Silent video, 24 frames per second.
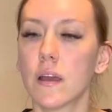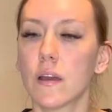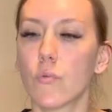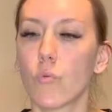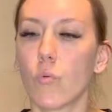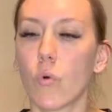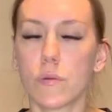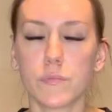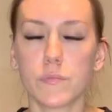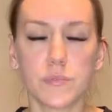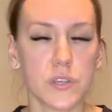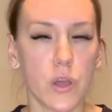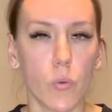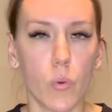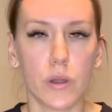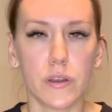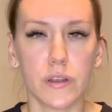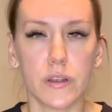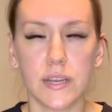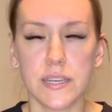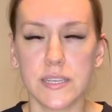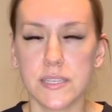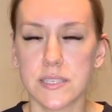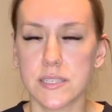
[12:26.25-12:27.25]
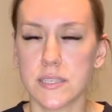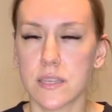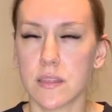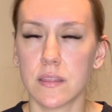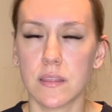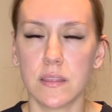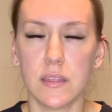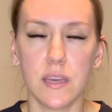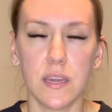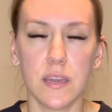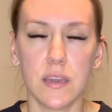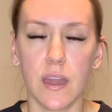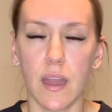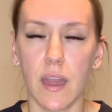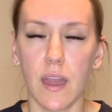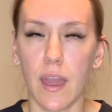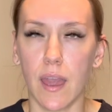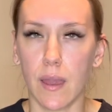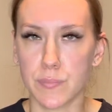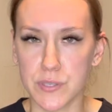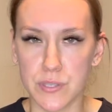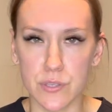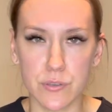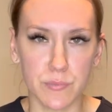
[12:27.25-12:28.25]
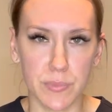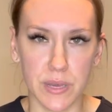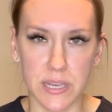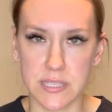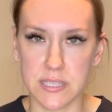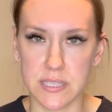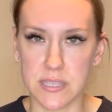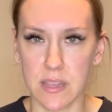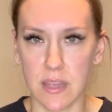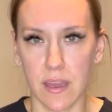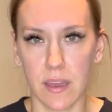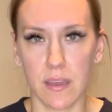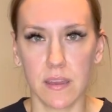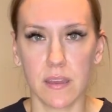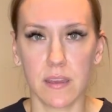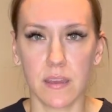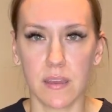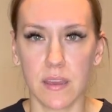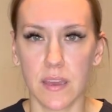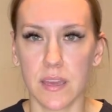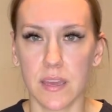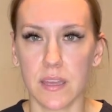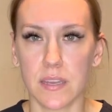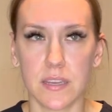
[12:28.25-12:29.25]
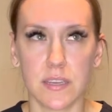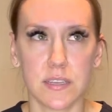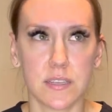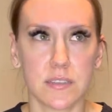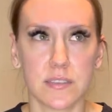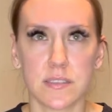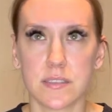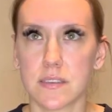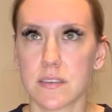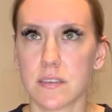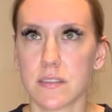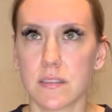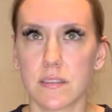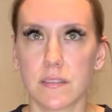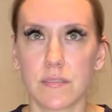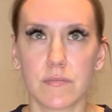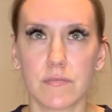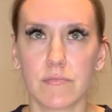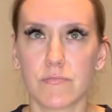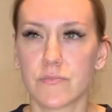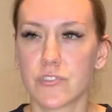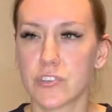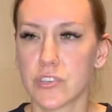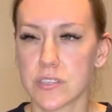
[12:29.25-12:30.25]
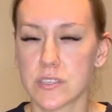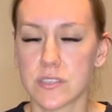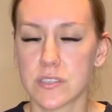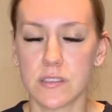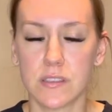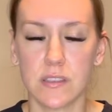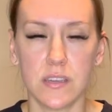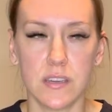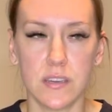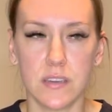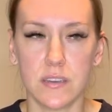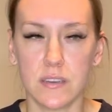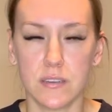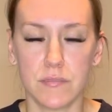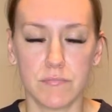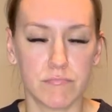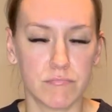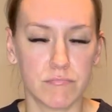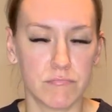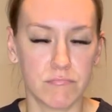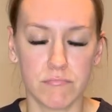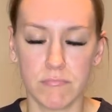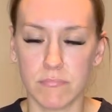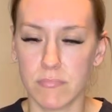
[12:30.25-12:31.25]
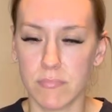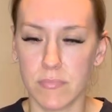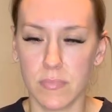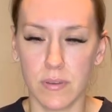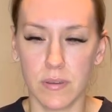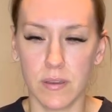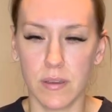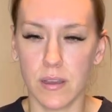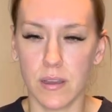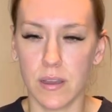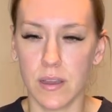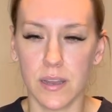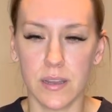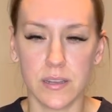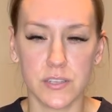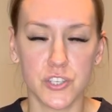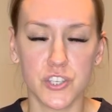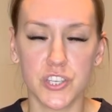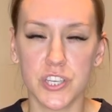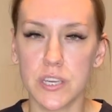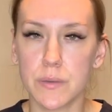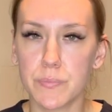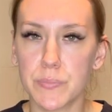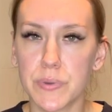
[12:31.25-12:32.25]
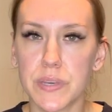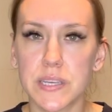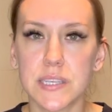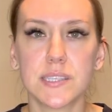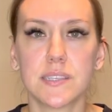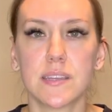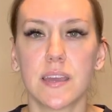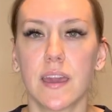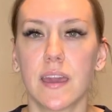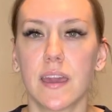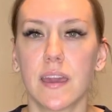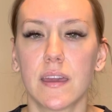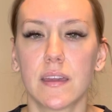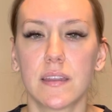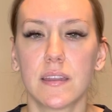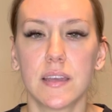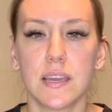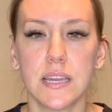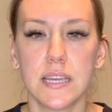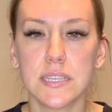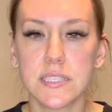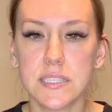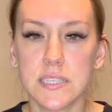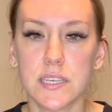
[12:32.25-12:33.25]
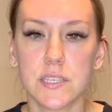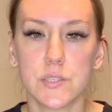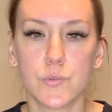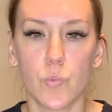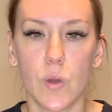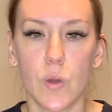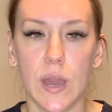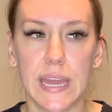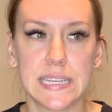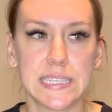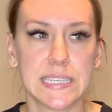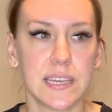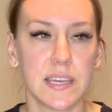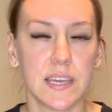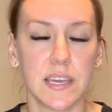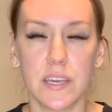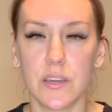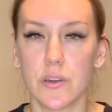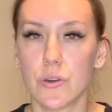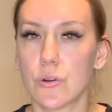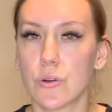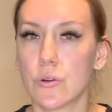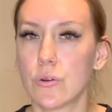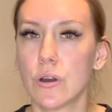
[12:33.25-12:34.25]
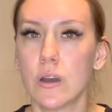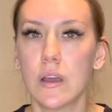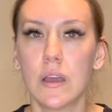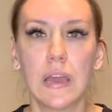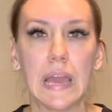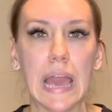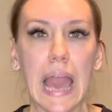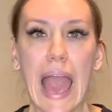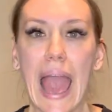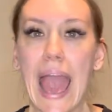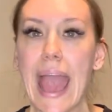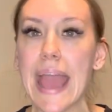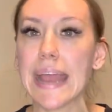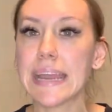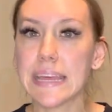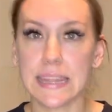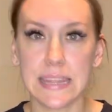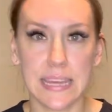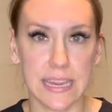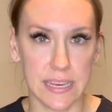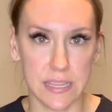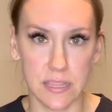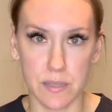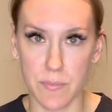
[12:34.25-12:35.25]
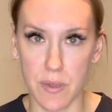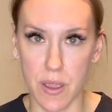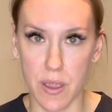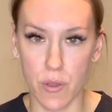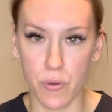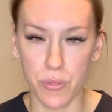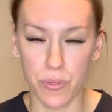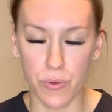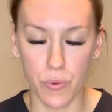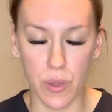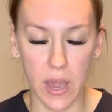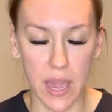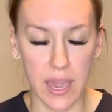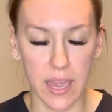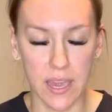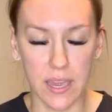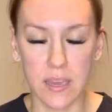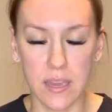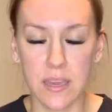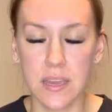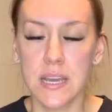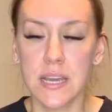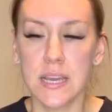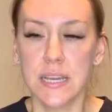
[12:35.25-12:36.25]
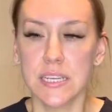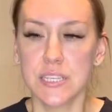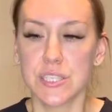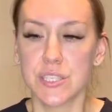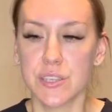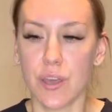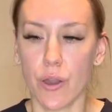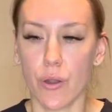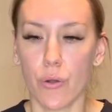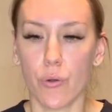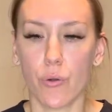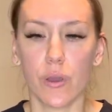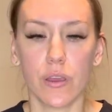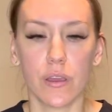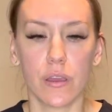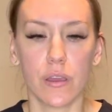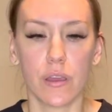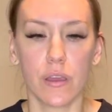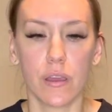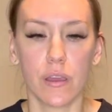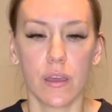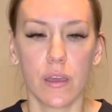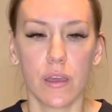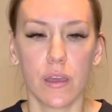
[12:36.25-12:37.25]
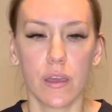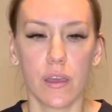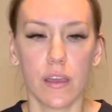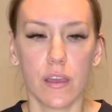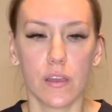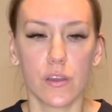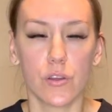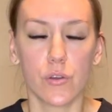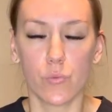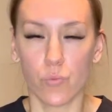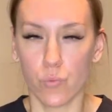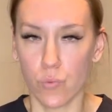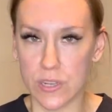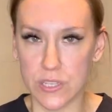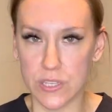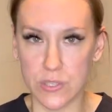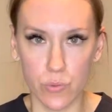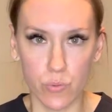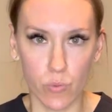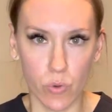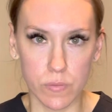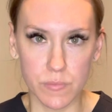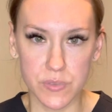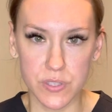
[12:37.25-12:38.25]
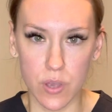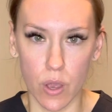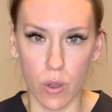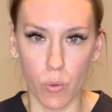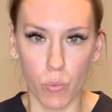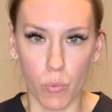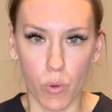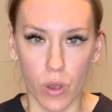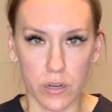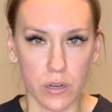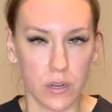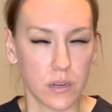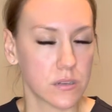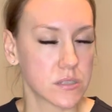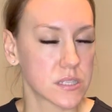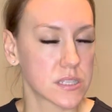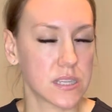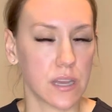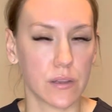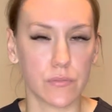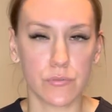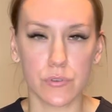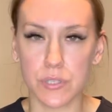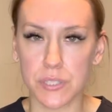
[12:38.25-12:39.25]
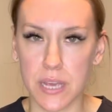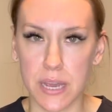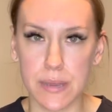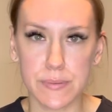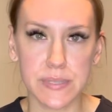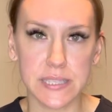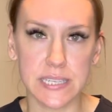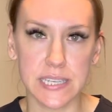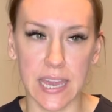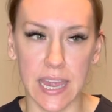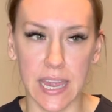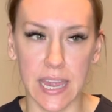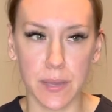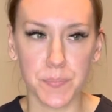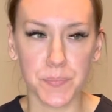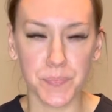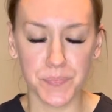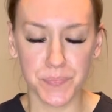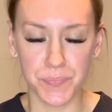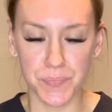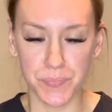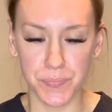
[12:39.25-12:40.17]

Warm salt water is the absolute best thing. It is just the cheapest and easiest way to heal anything in the mouth, okay? So rinse with warm salt water several times a day.